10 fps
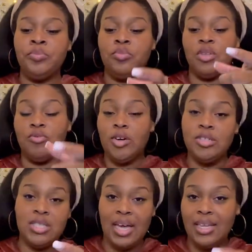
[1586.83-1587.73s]
The
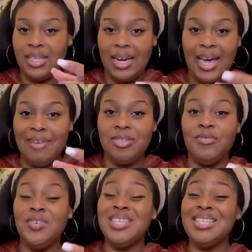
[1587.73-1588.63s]
first site that I have to
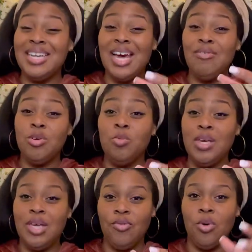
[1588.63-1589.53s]
visit every
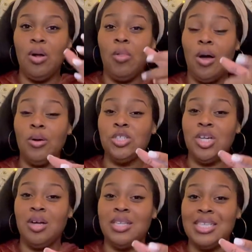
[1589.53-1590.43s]
week for a long
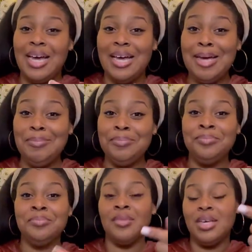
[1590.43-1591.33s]
chunk of time
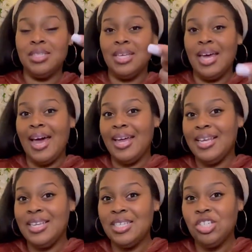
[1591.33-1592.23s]
is at
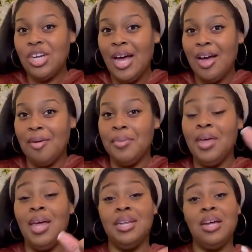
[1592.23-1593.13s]
his job.
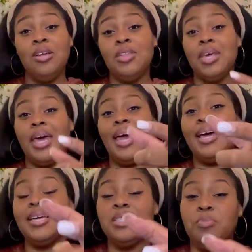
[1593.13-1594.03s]
Not only
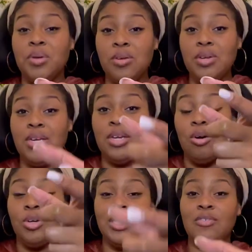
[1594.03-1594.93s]
at his building and
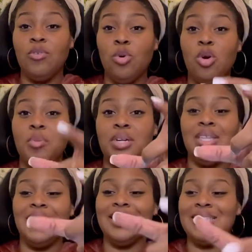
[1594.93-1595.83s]
on his floor, but in
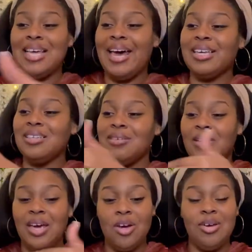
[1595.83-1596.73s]
the exact
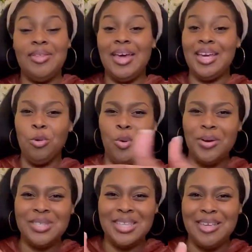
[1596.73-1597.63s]
area that he
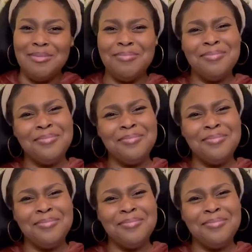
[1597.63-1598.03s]
works in.